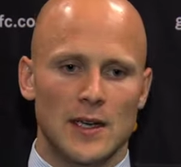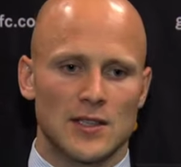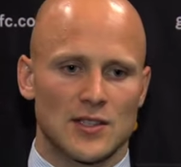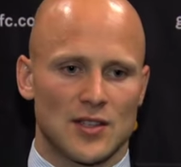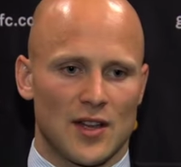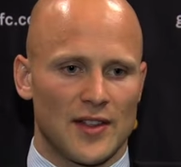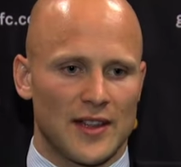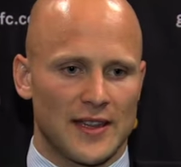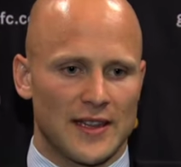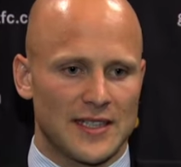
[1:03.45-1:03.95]

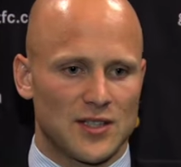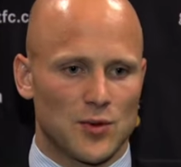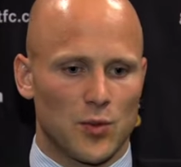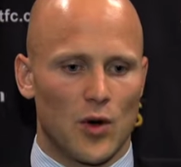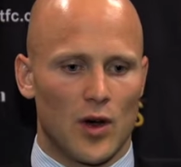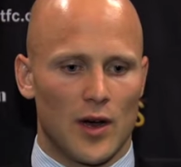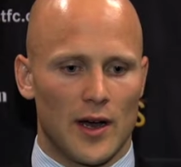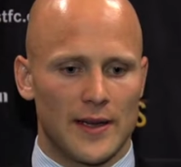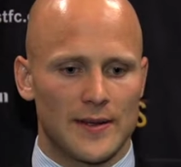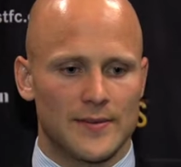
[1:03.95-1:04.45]
So I think that's
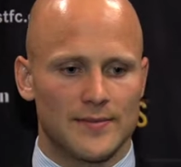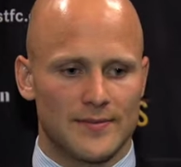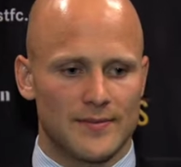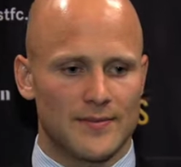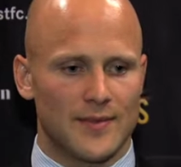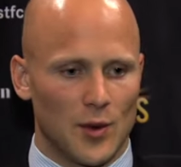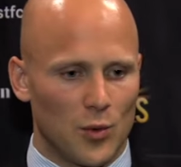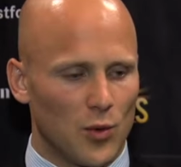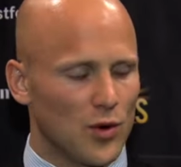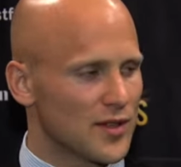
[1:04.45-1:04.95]
why
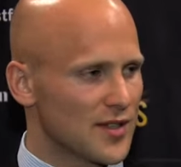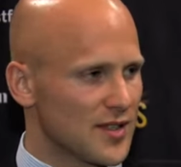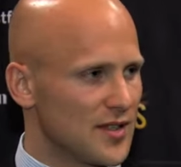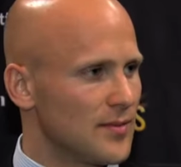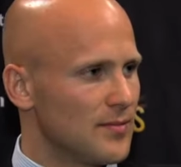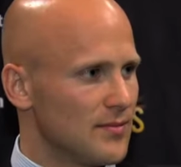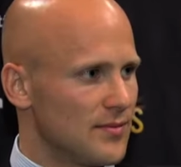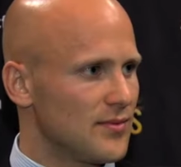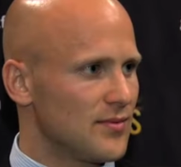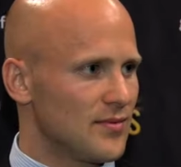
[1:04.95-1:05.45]
there was
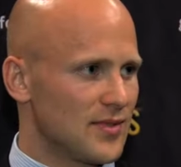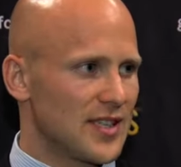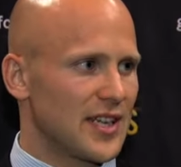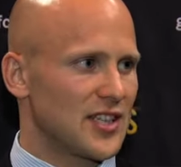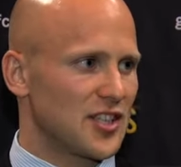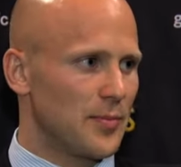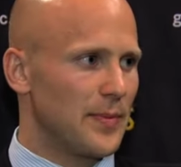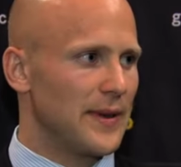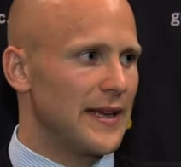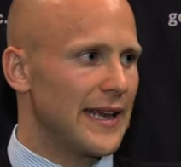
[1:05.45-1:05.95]

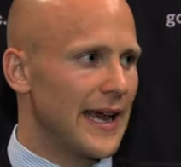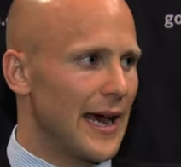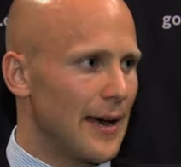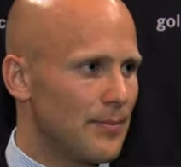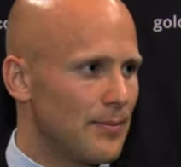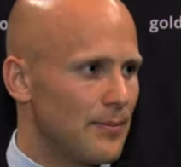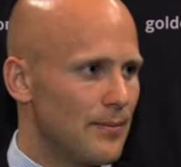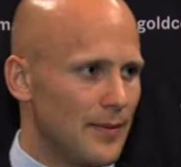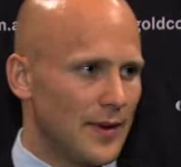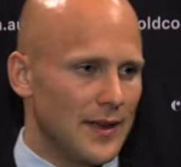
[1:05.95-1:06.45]
such a big
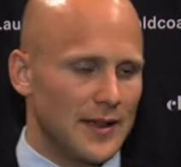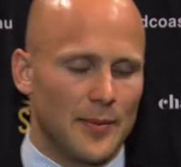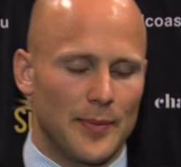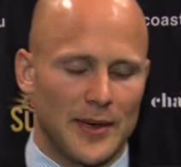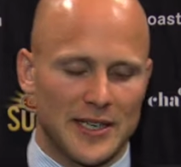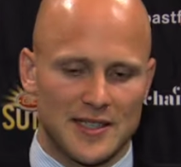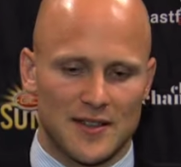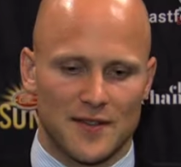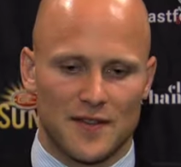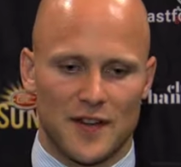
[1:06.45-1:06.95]
gap in the
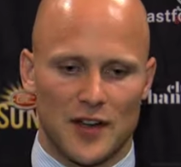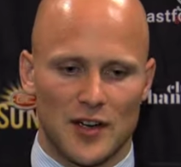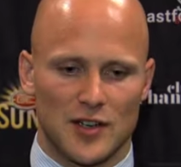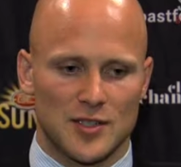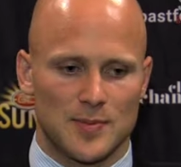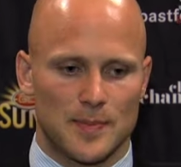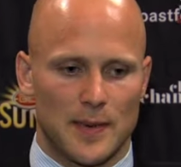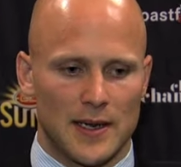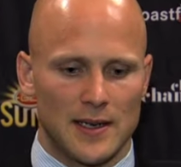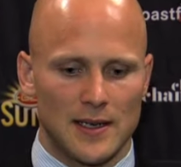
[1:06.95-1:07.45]
best and
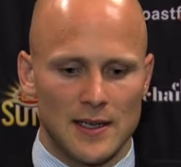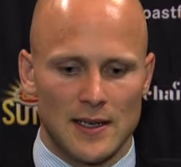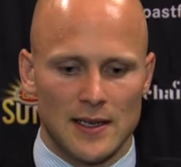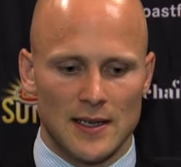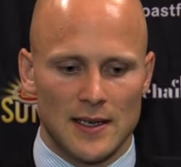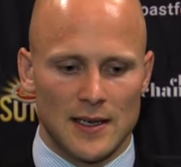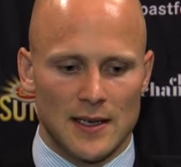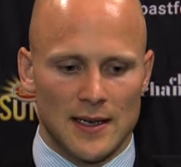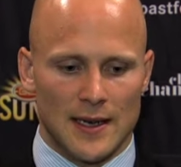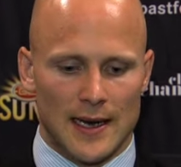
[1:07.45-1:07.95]
fairest. But,
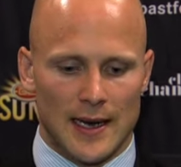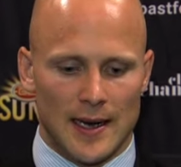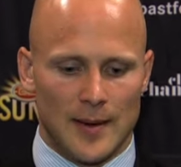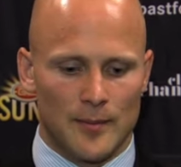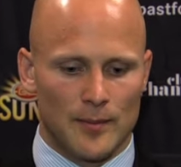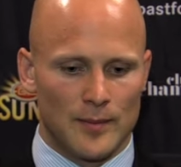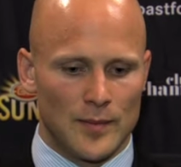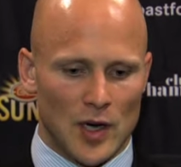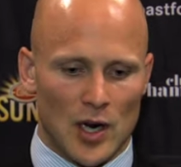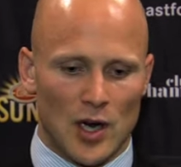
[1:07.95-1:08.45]

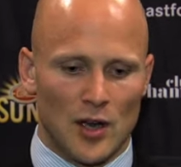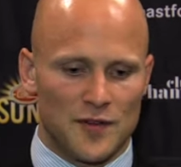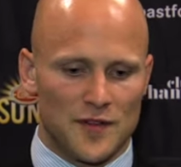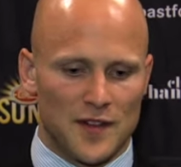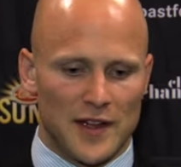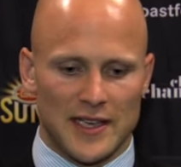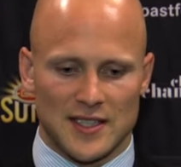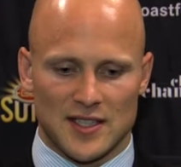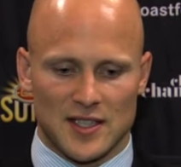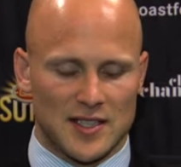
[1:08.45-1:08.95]
you know,
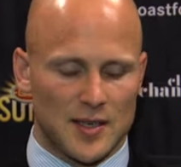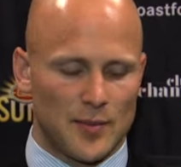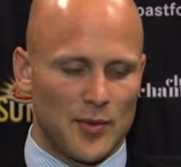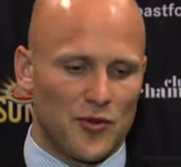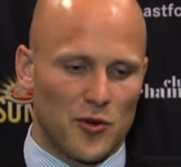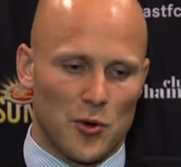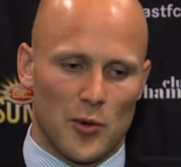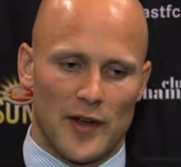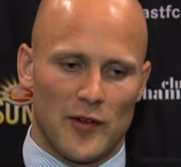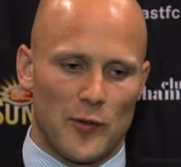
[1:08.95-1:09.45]
hopefully, as I said
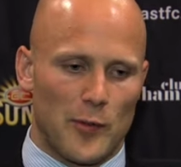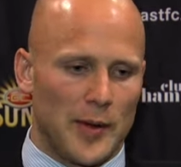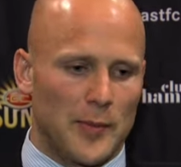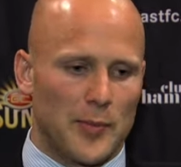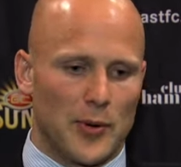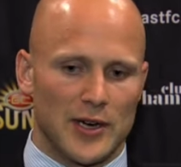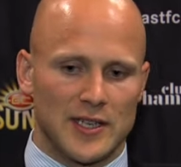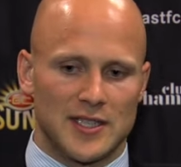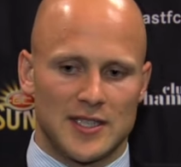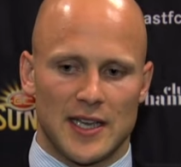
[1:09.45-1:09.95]
before, we have a
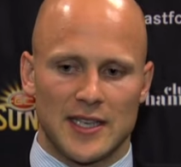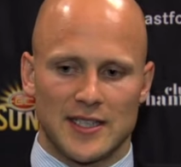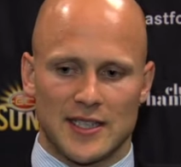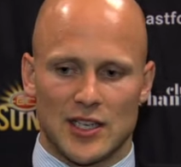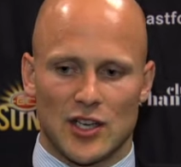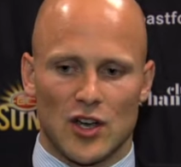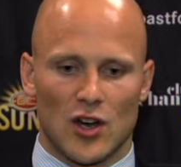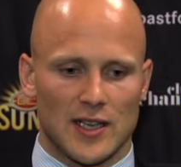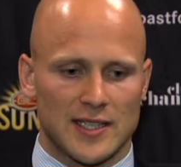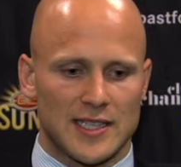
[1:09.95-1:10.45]
big
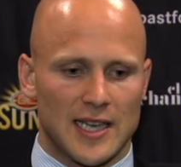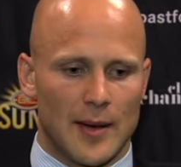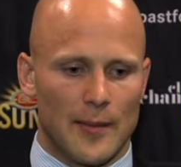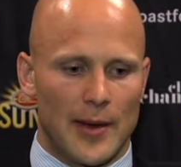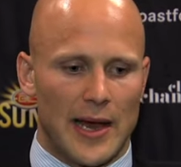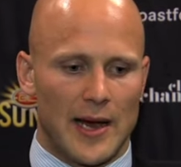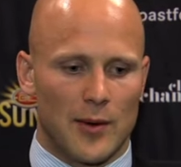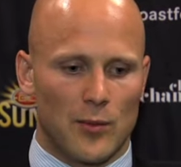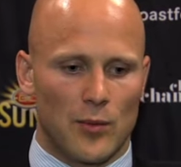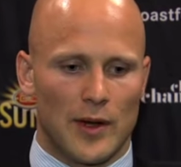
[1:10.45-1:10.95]
pre-season and guys come
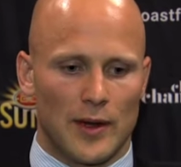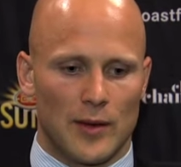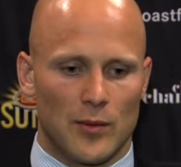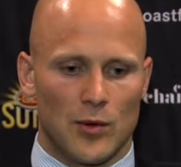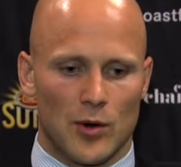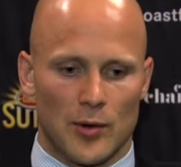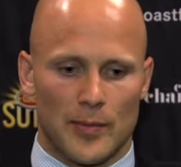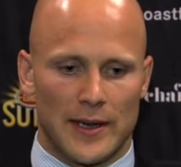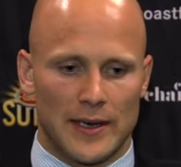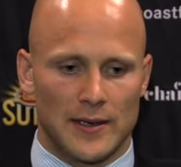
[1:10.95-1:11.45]
out, and
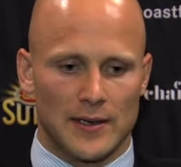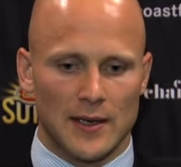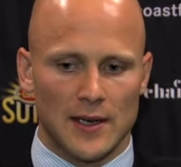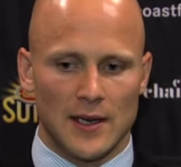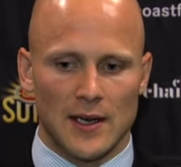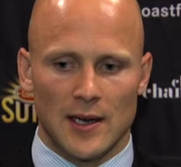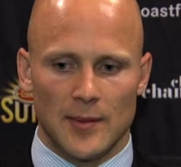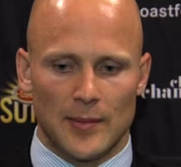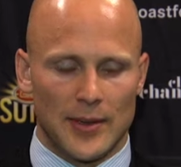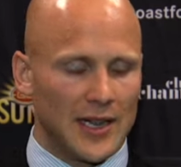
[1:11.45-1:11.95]
we're a bit
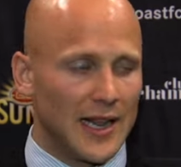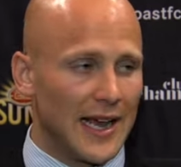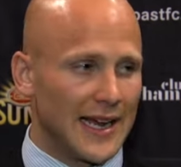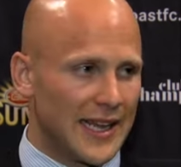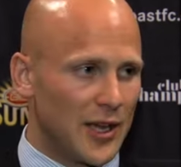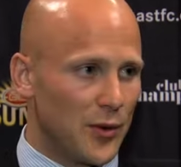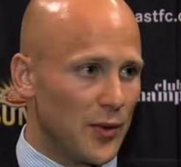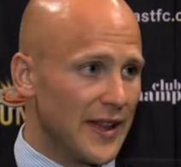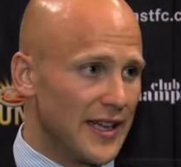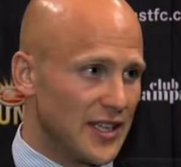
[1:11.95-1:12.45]

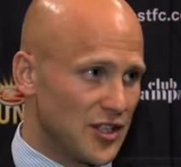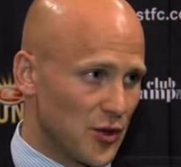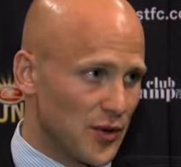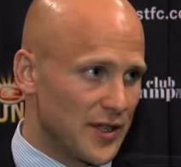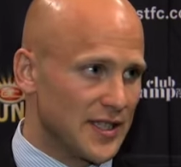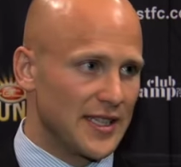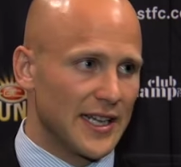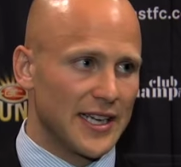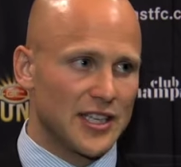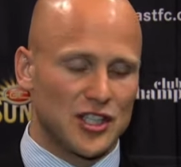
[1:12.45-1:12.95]
lucky with
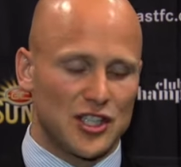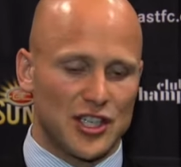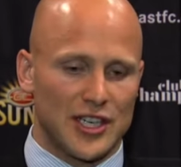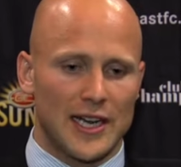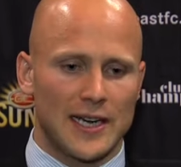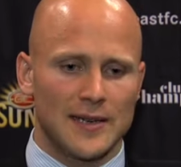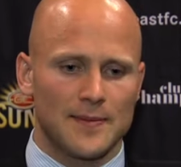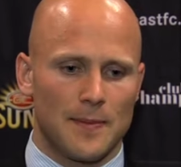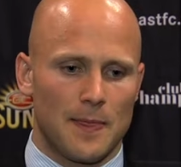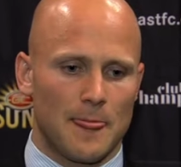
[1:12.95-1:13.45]
injuries next
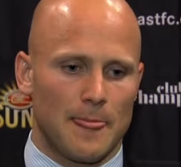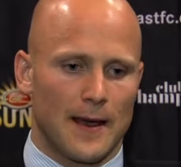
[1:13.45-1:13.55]
year,